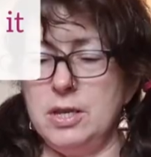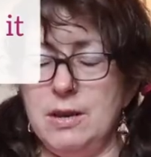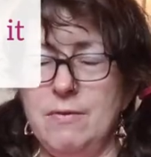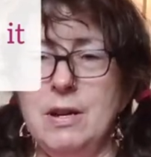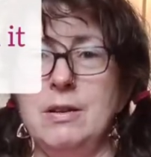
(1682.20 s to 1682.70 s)
just
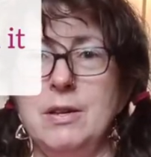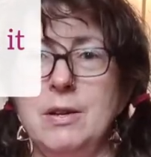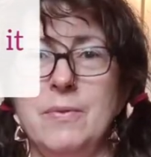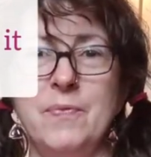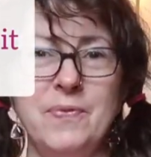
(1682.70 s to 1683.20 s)
give it a
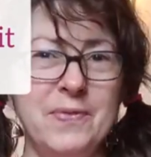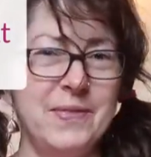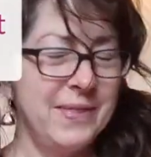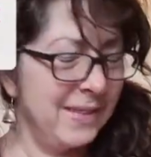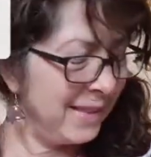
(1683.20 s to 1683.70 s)
little,
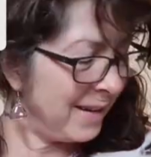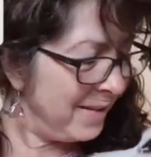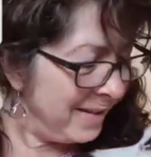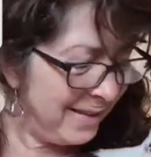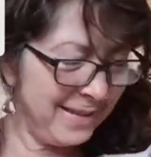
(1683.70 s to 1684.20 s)

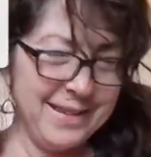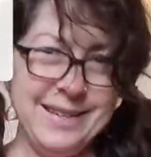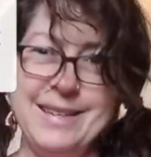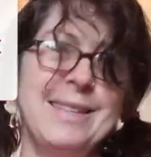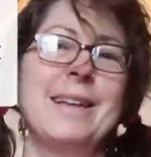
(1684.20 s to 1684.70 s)

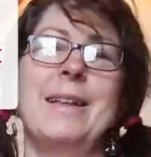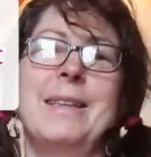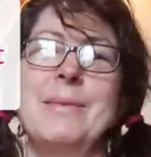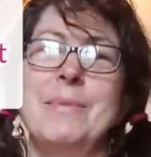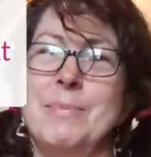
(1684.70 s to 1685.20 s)
it's not
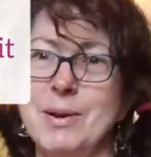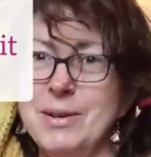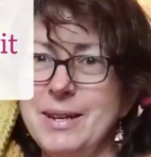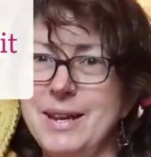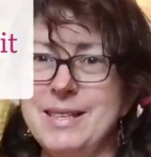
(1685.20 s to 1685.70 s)
letting me
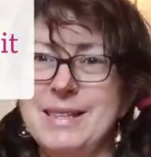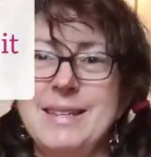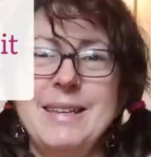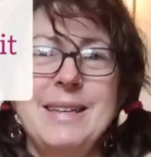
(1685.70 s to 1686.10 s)
podcast.